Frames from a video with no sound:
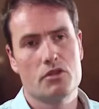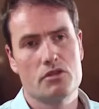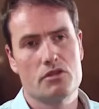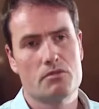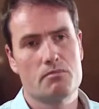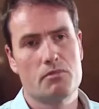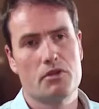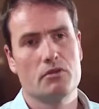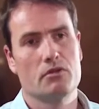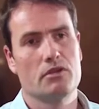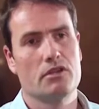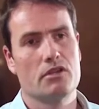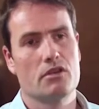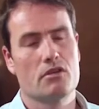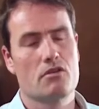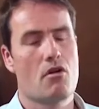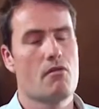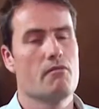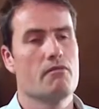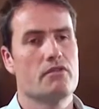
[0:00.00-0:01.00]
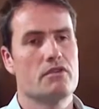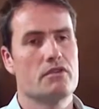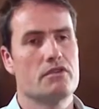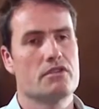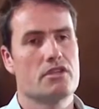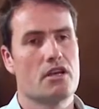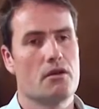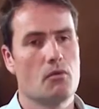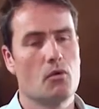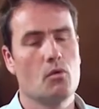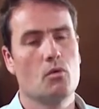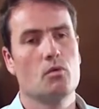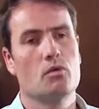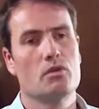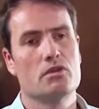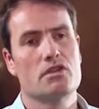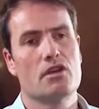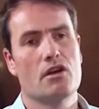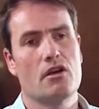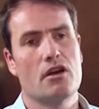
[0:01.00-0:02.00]
You're just building your confidence up all
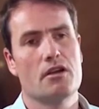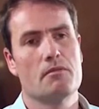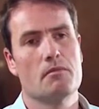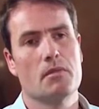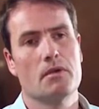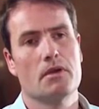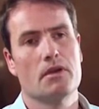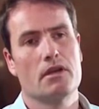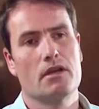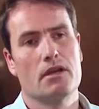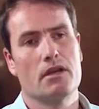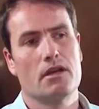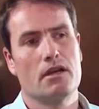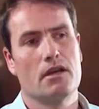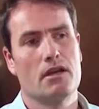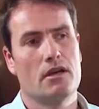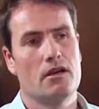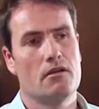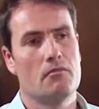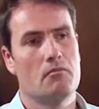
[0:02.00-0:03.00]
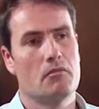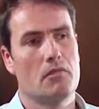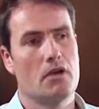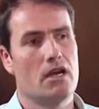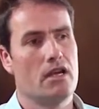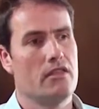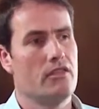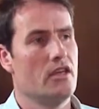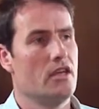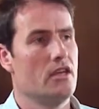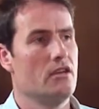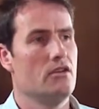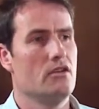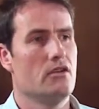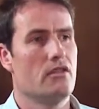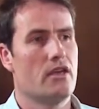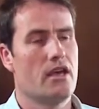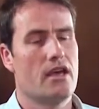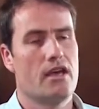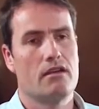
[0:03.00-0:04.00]
the time. And then
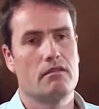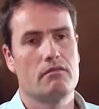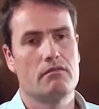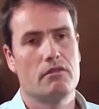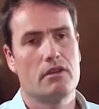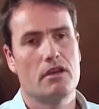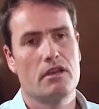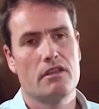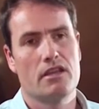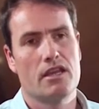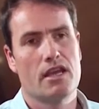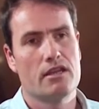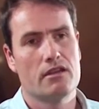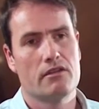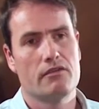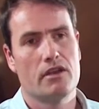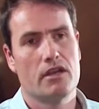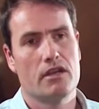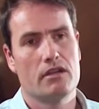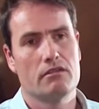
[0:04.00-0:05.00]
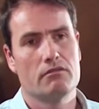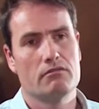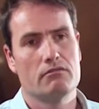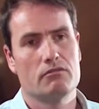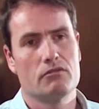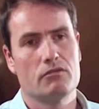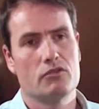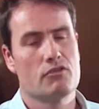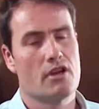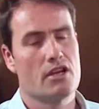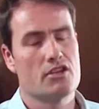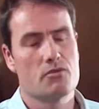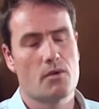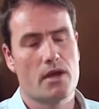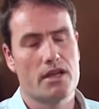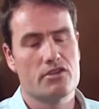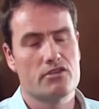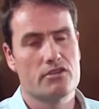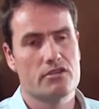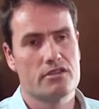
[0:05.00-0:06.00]
you're there at the end of it,
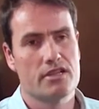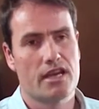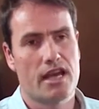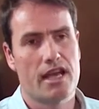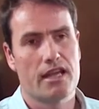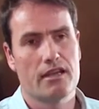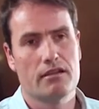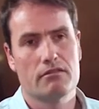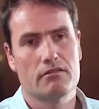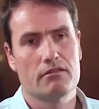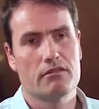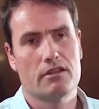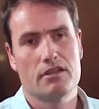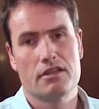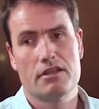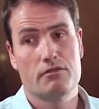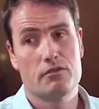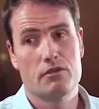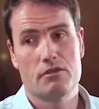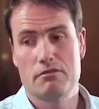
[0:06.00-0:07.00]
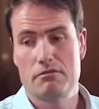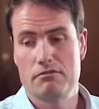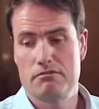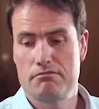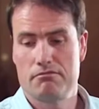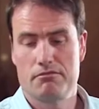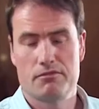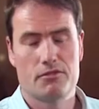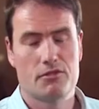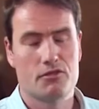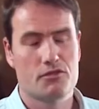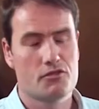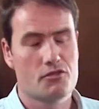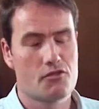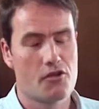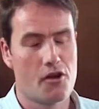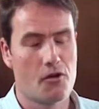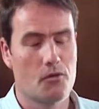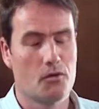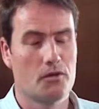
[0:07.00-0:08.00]
graduation day, they give you the
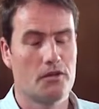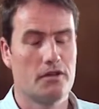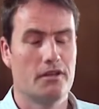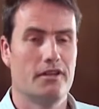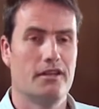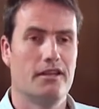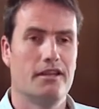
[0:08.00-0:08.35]
scroll.